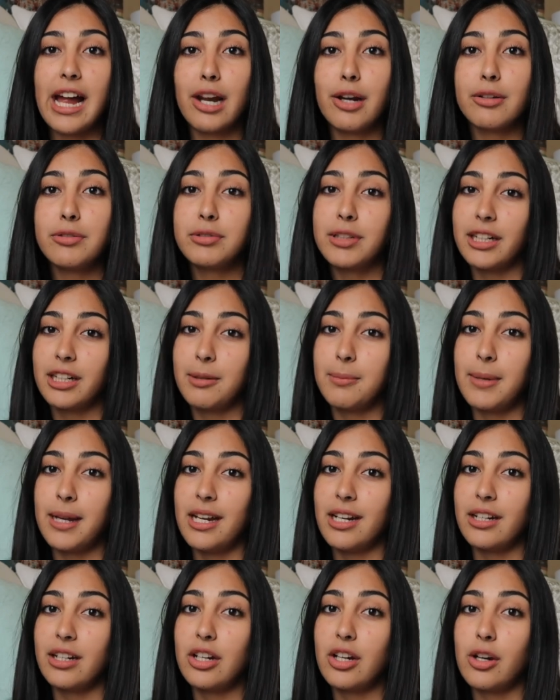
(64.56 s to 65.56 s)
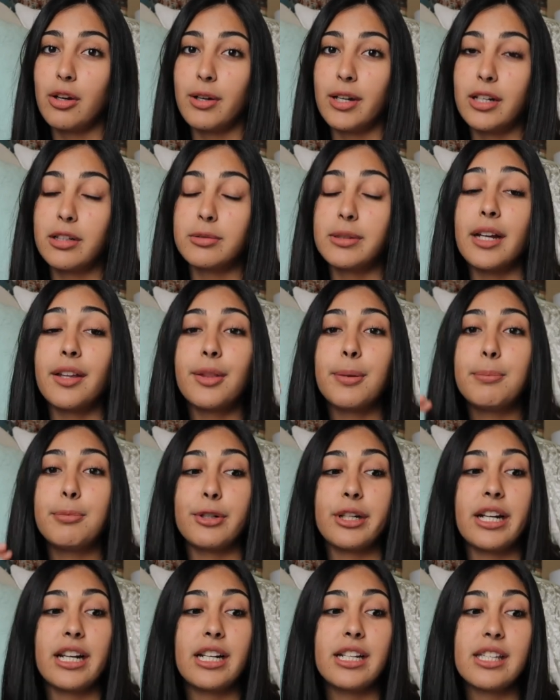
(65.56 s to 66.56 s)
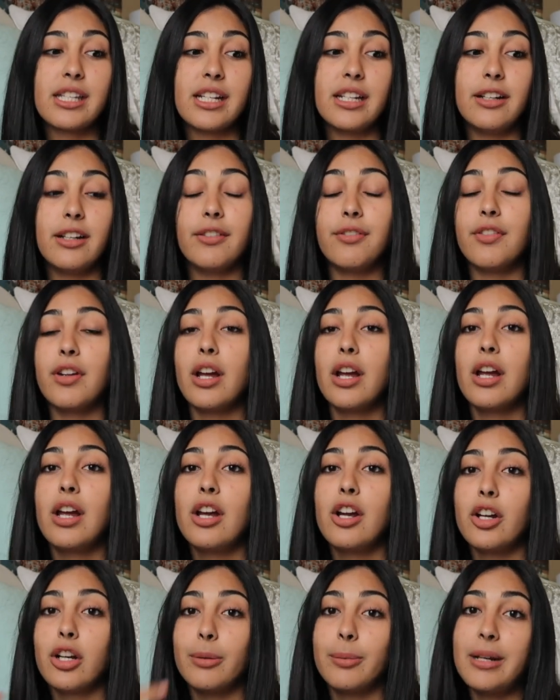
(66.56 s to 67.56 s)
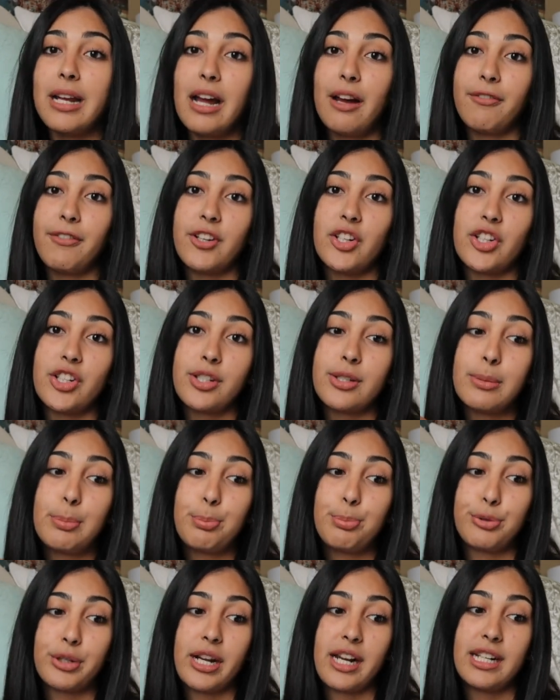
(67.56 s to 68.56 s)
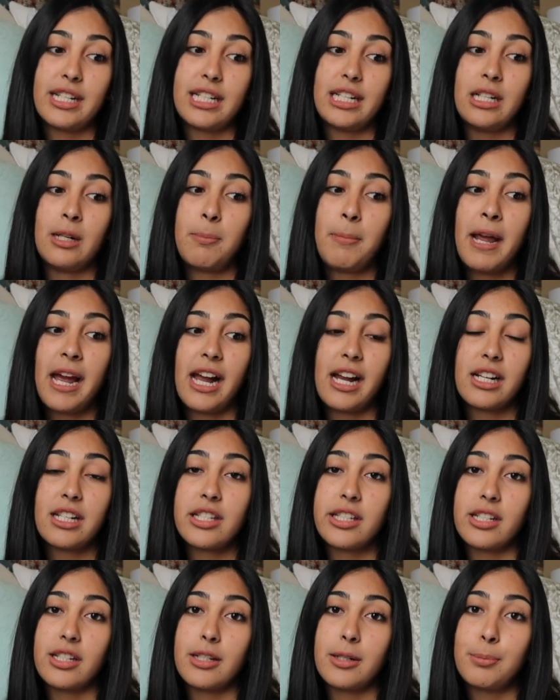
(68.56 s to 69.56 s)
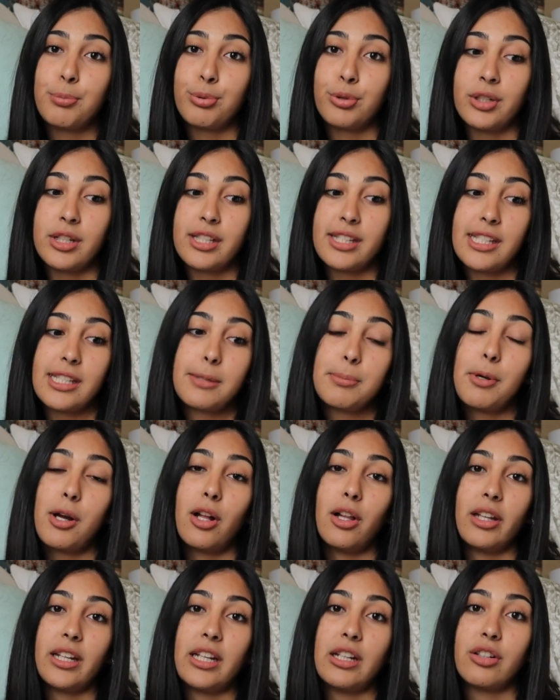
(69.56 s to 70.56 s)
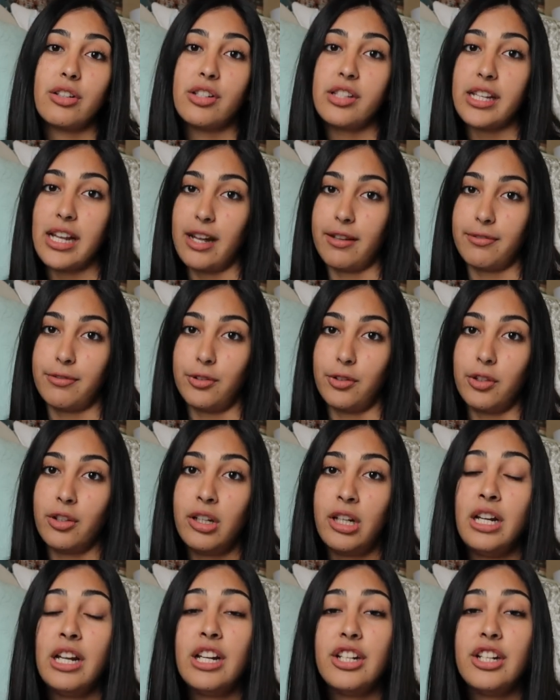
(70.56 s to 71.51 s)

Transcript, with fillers: I would recommend going around the brands of Urban Outfitters, Brandy, Pacsun, Princess Polly, or Zaful,